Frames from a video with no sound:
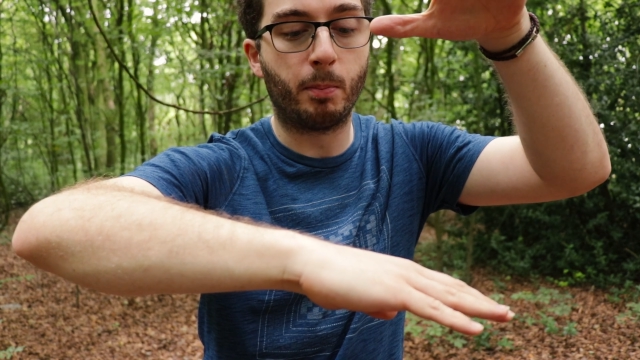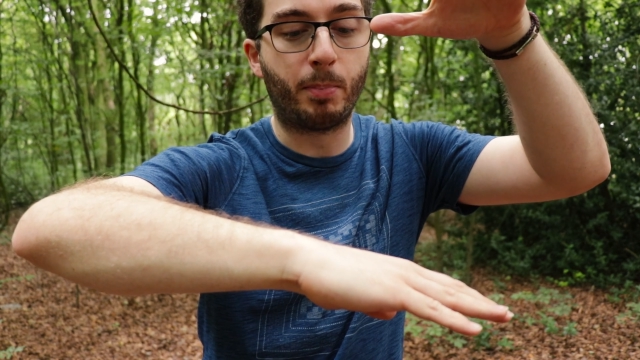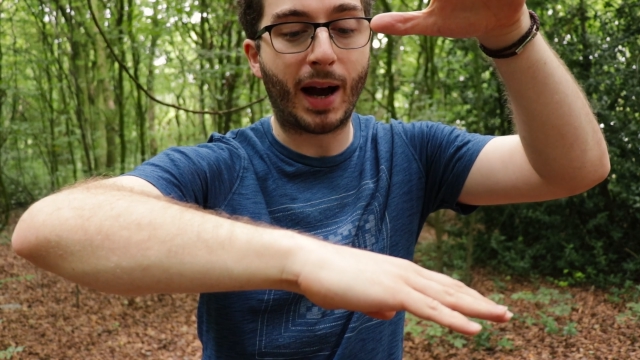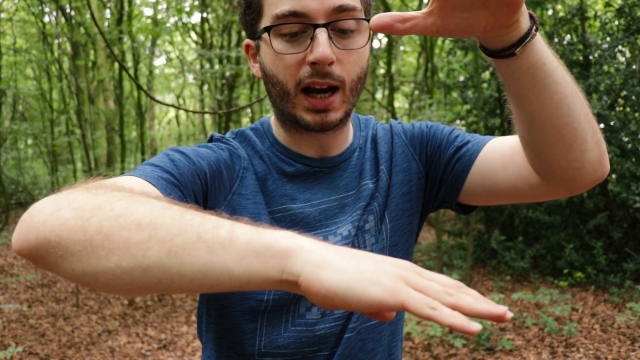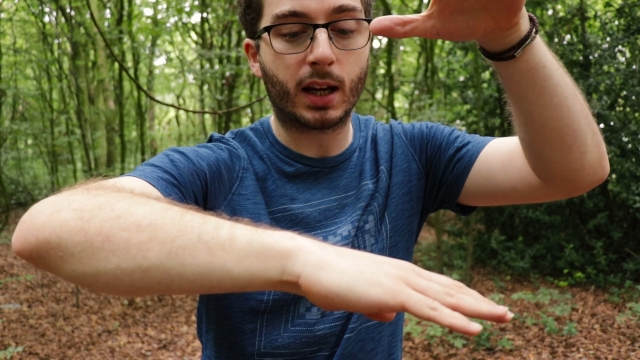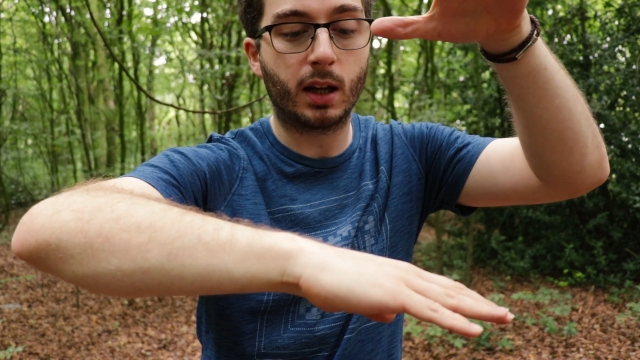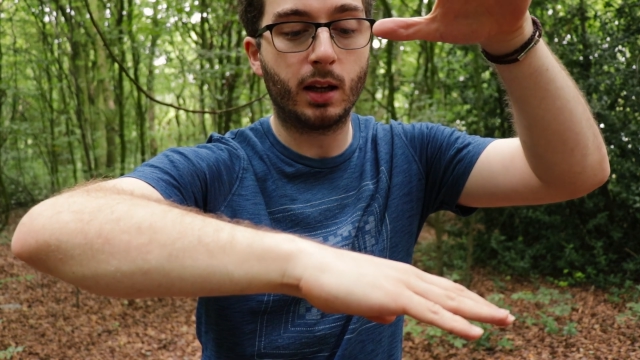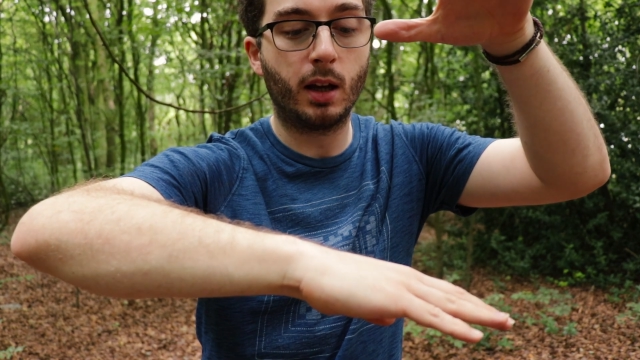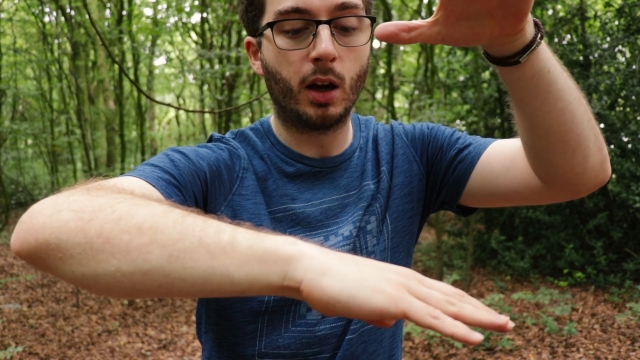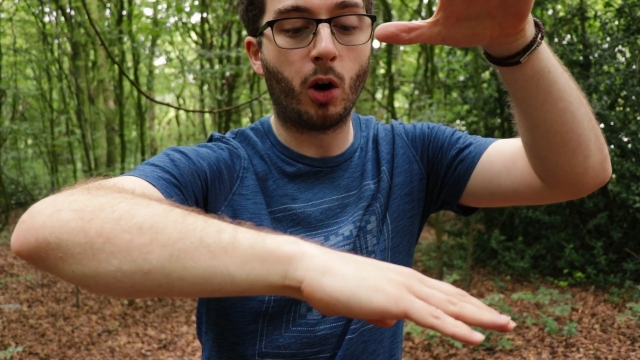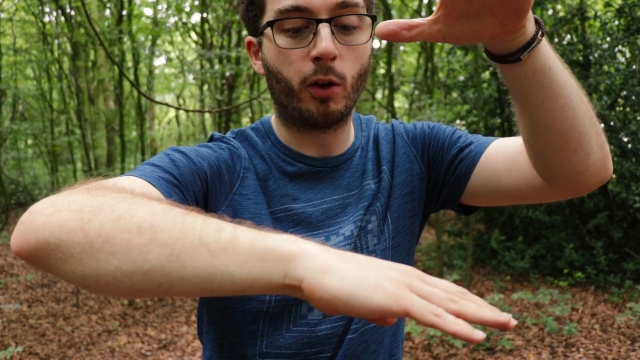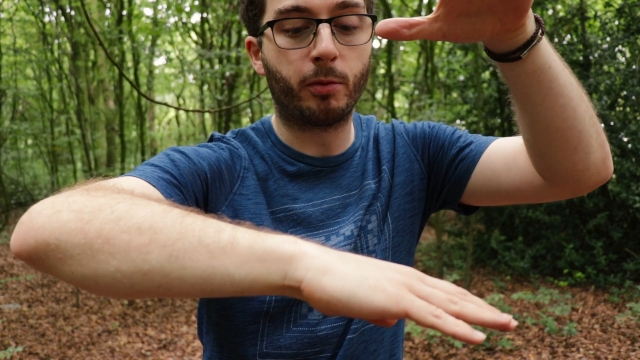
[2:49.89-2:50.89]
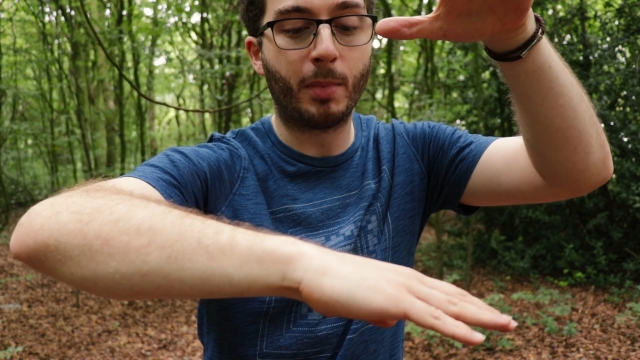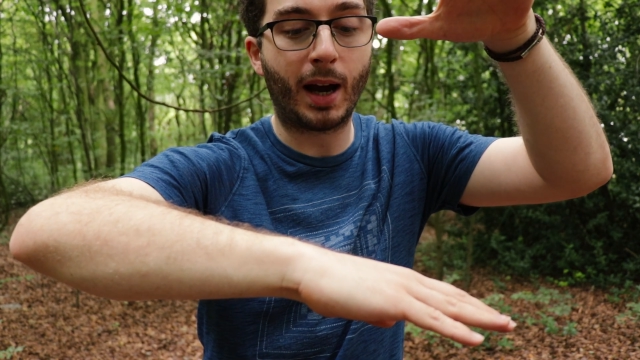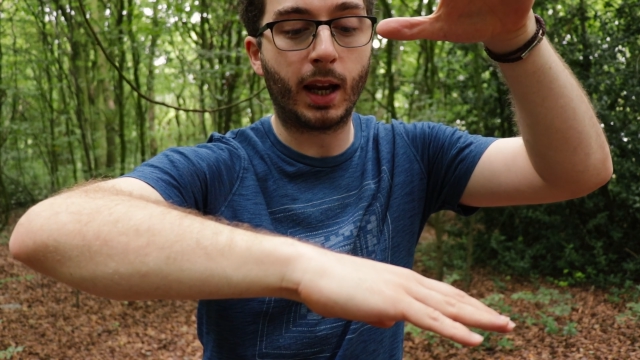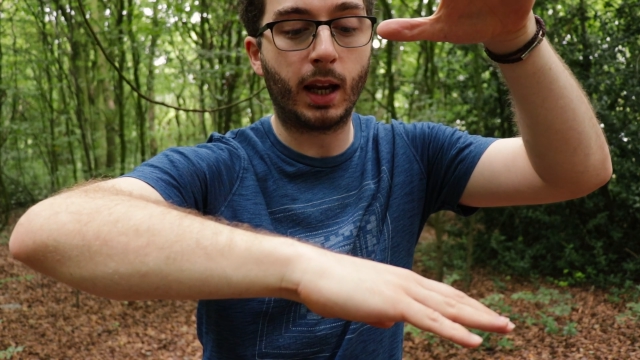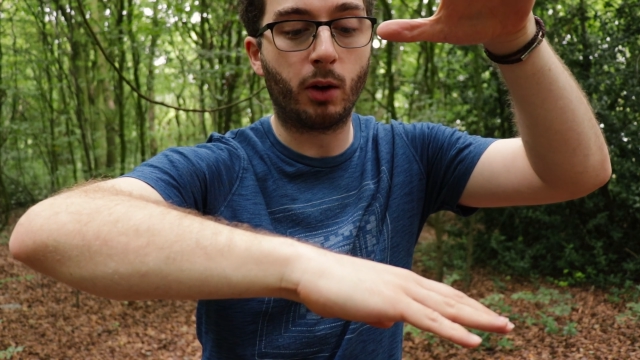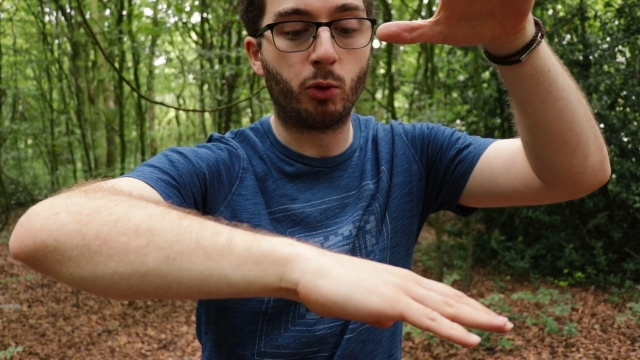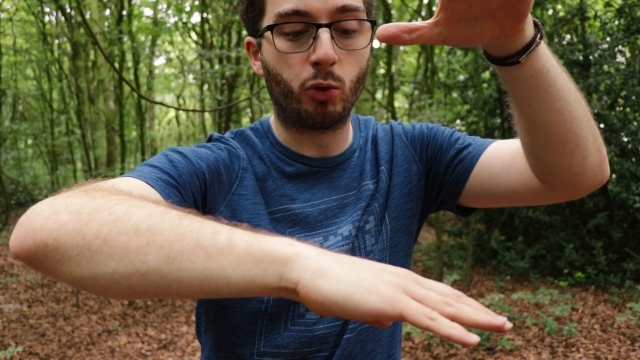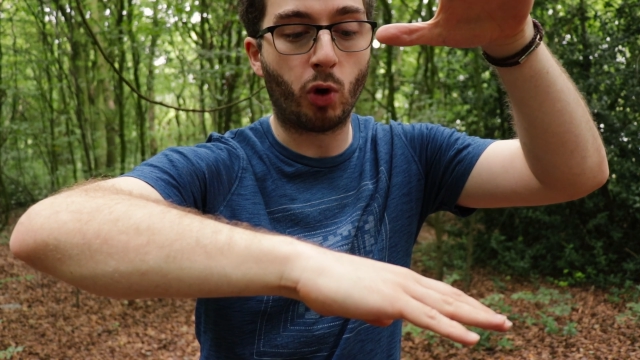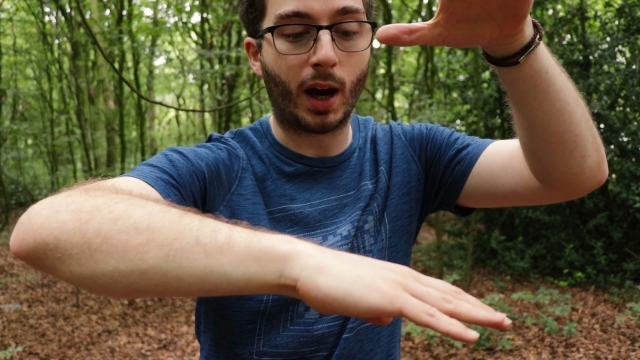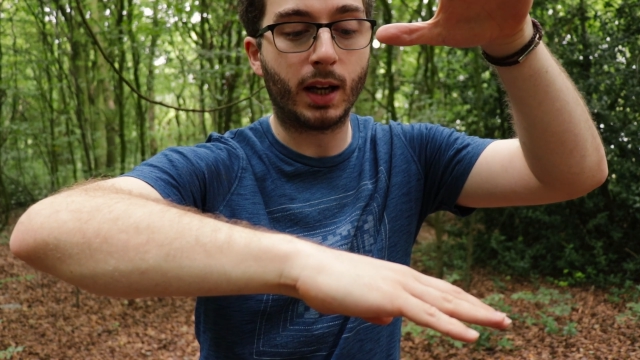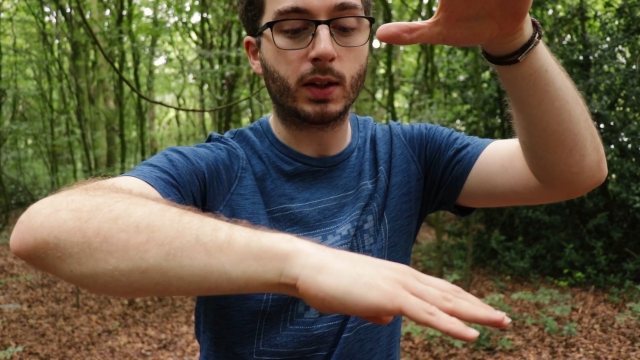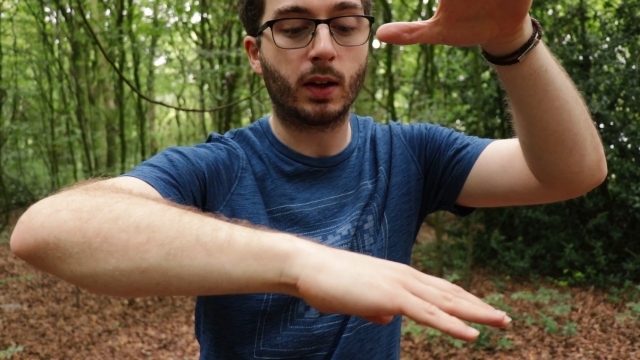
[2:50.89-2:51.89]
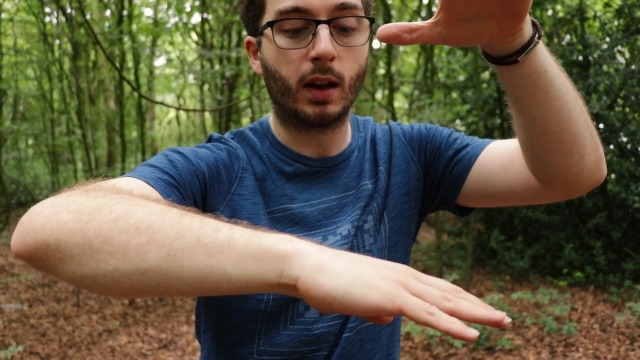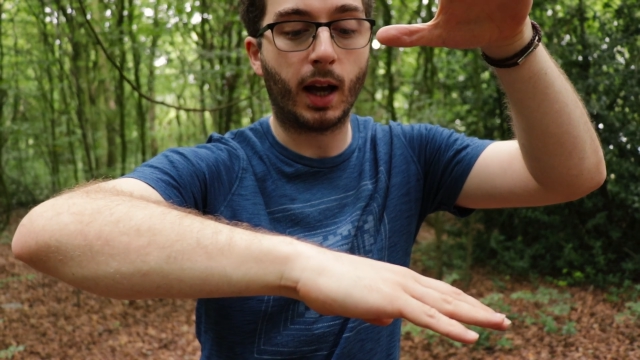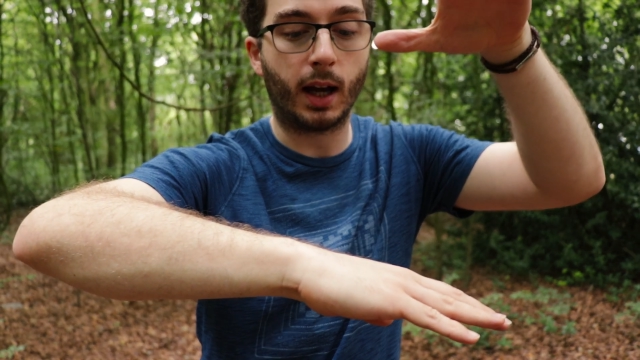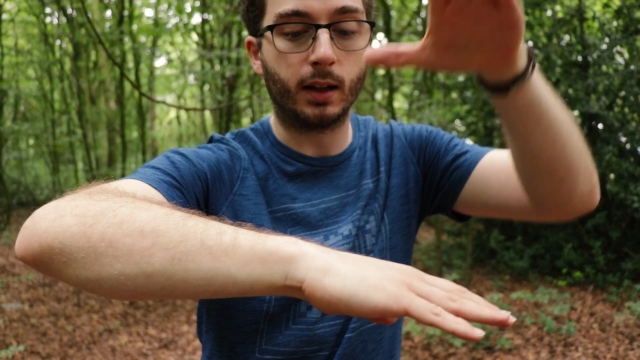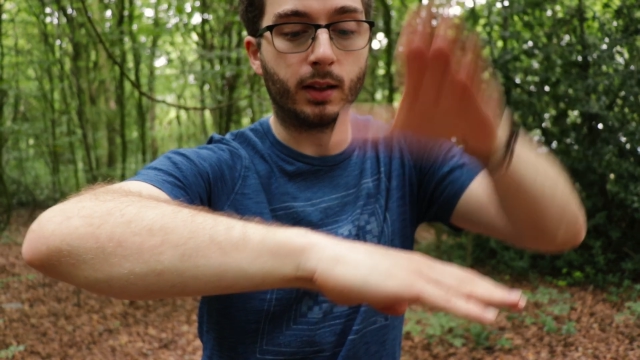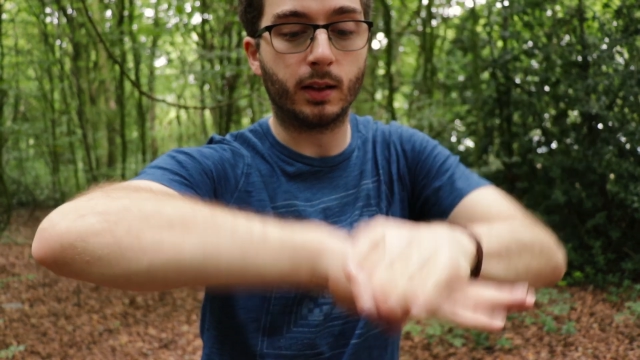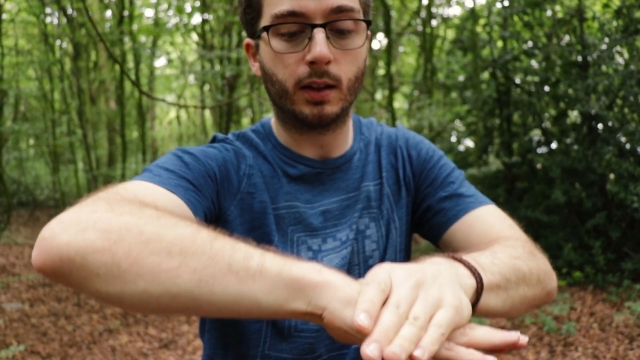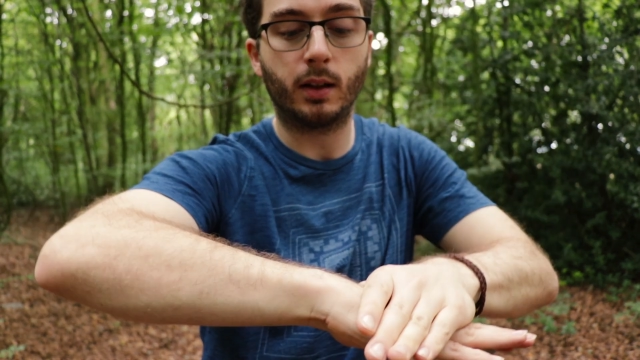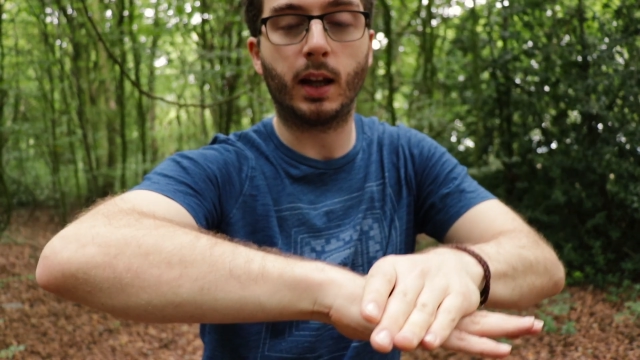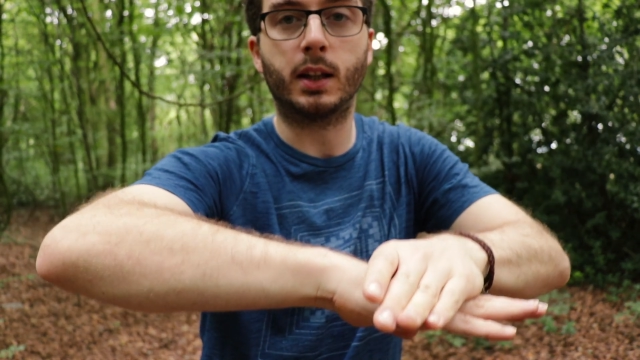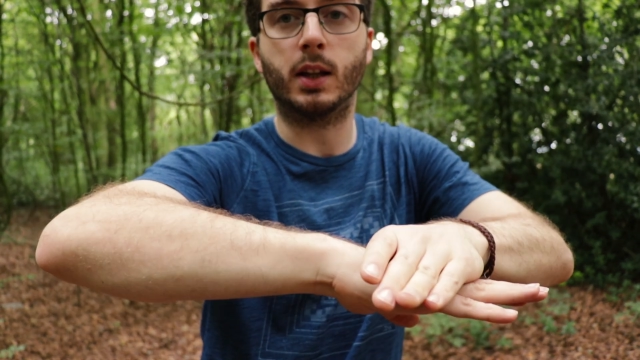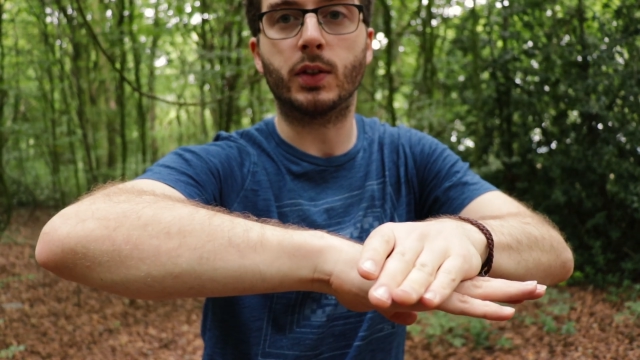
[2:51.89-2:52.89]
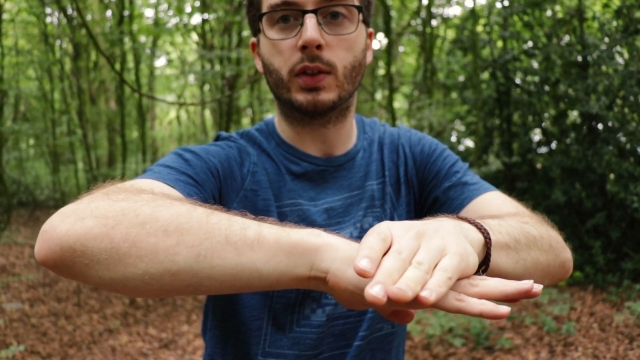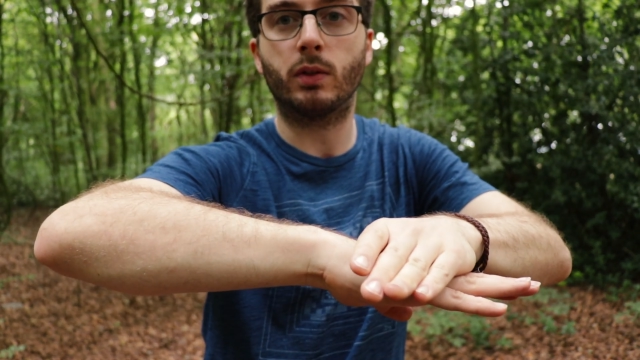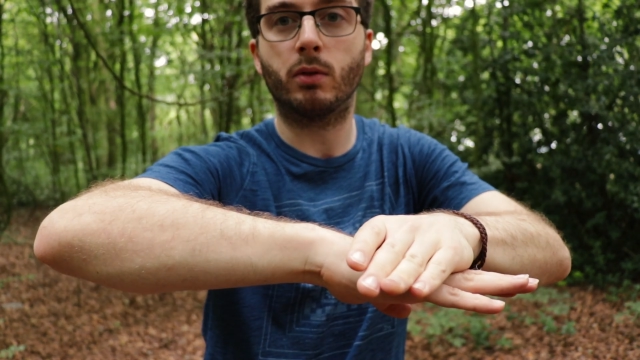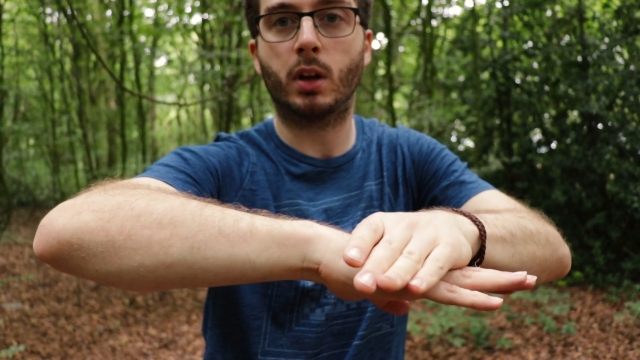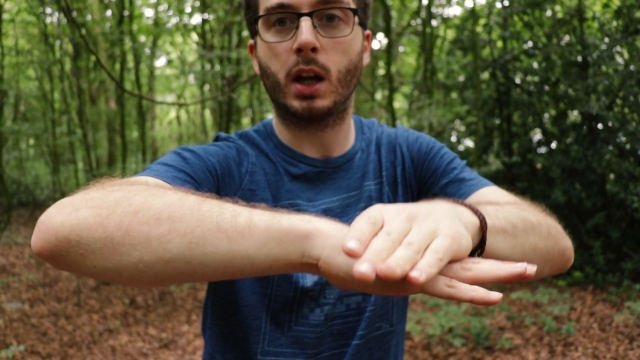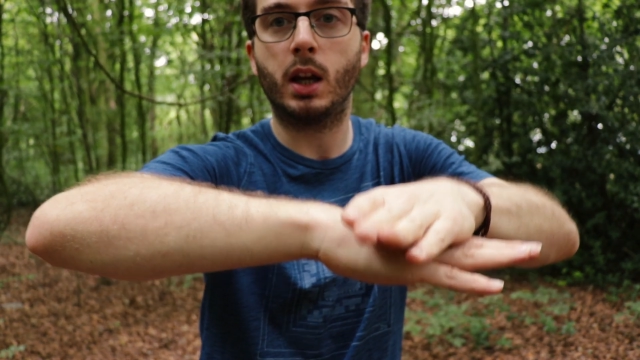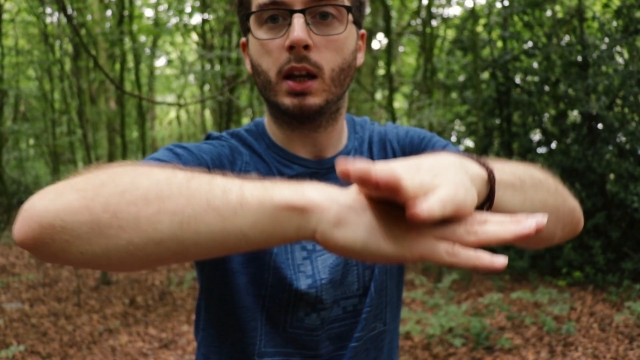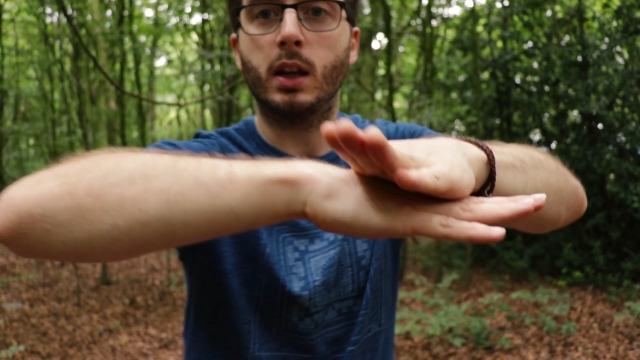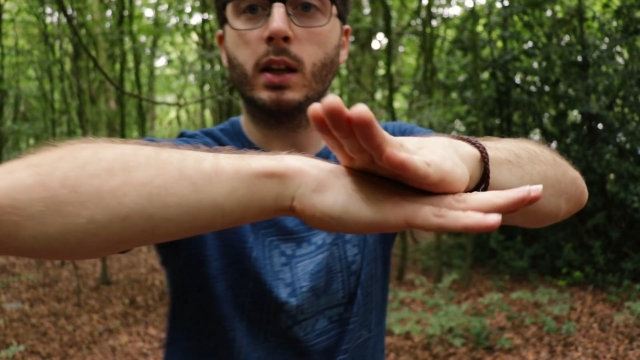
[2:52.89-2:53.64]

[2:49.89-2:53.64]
back of my right hand, like this, okay?